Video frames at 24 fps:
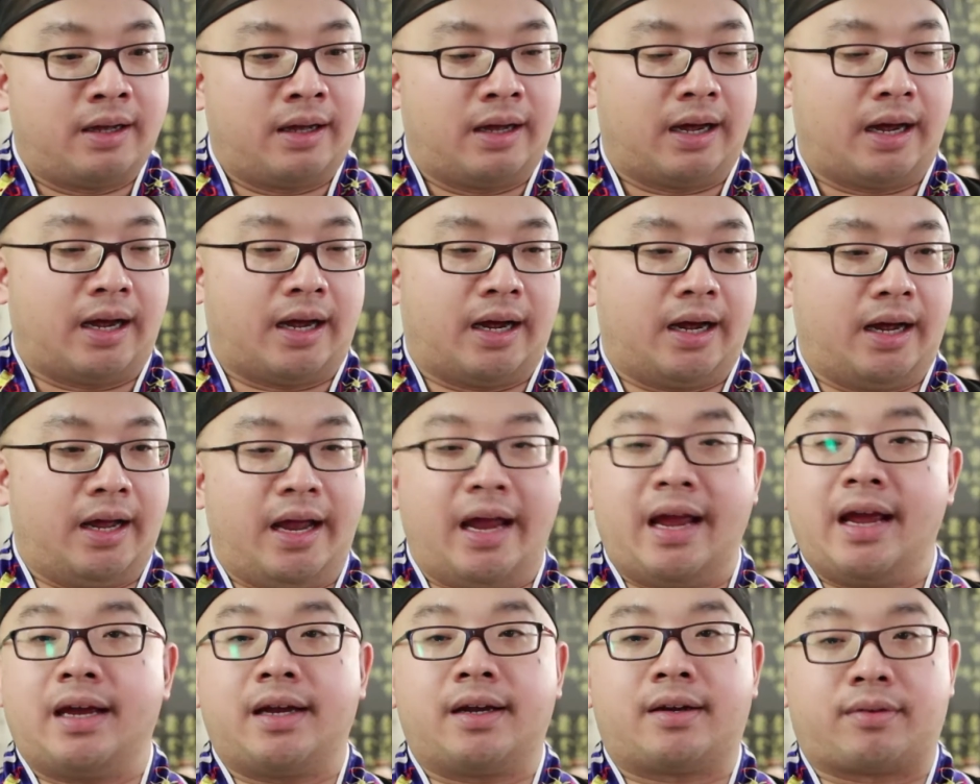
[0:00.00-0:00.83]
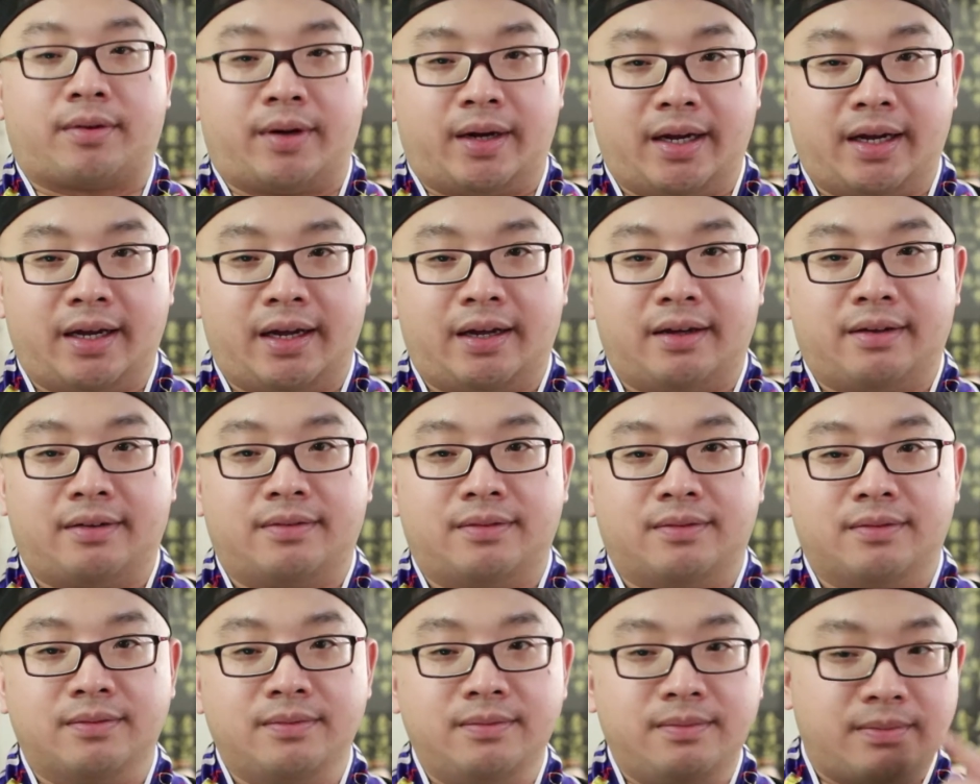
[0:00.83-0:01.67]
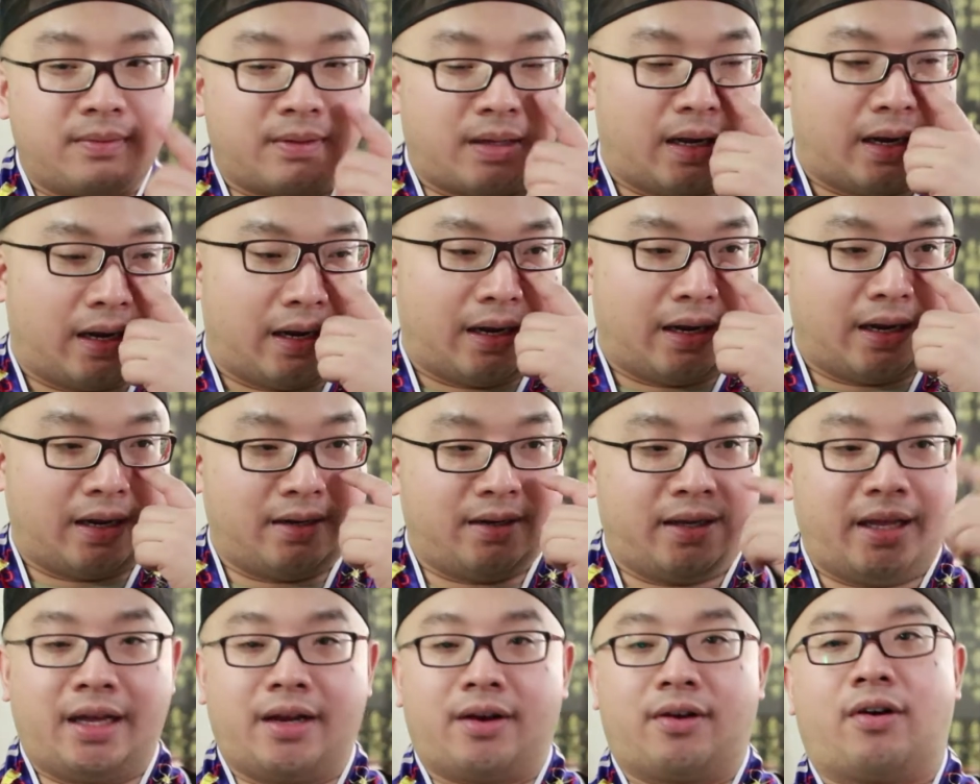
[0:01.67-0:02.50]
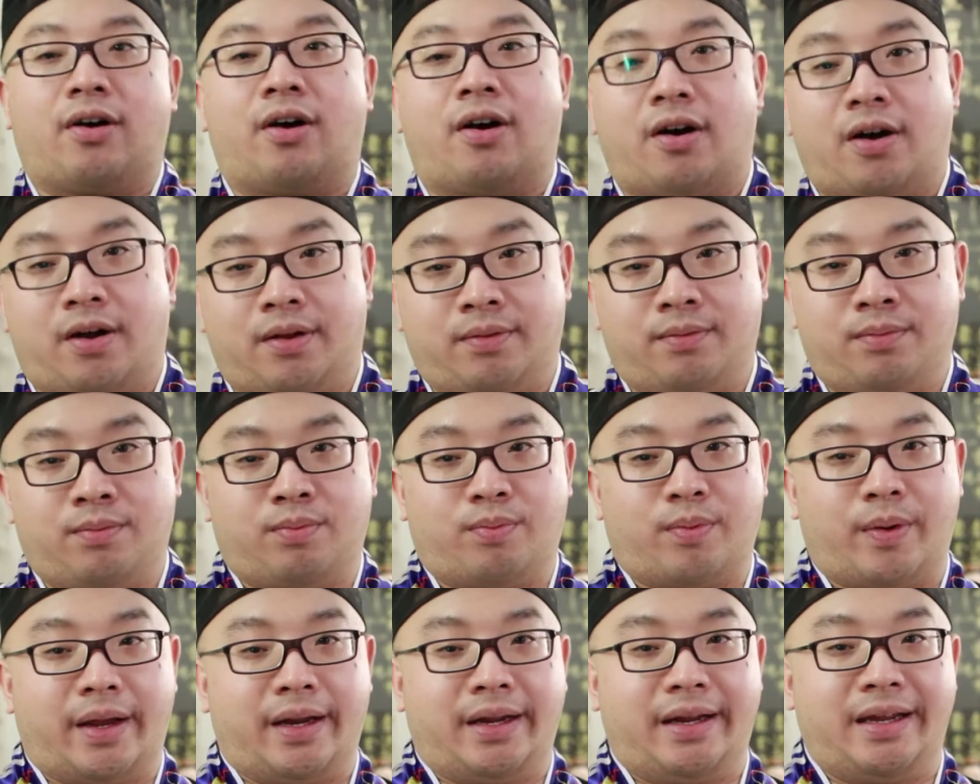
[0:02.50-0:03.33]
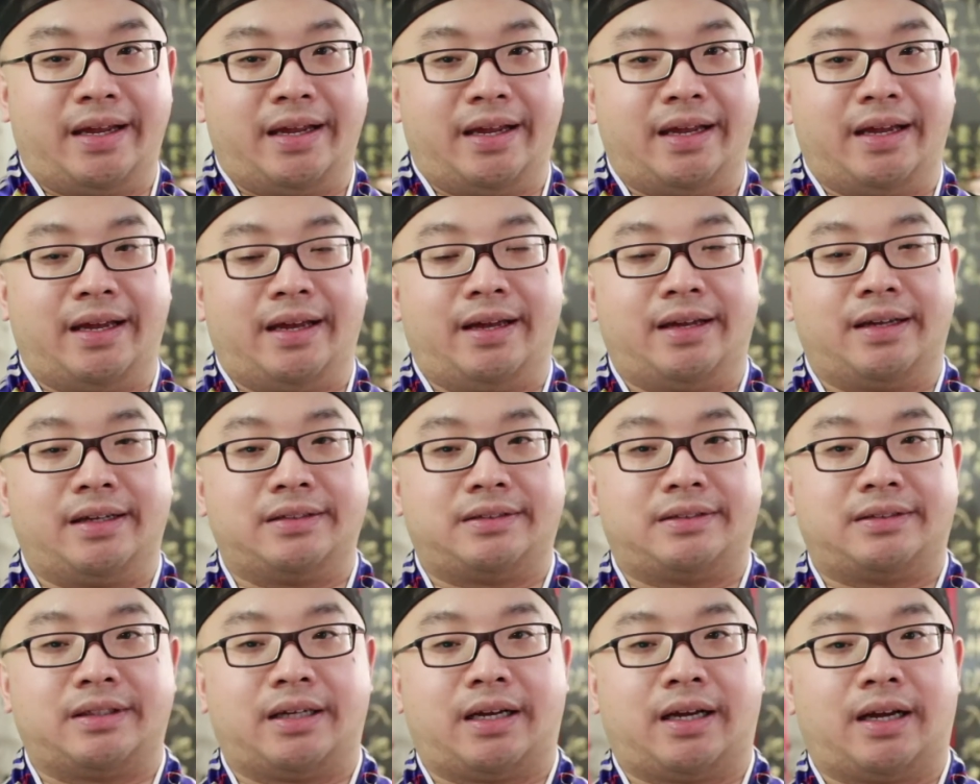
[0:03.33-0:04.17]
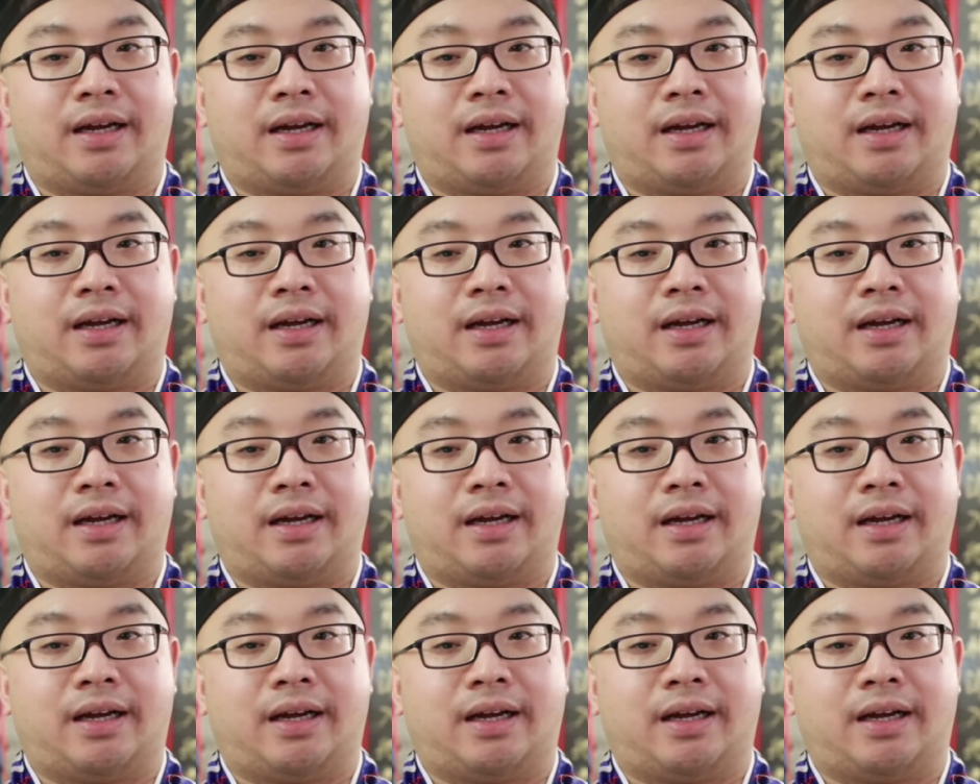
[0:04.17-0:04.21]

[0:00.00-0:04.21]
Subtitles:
angry later on when he is,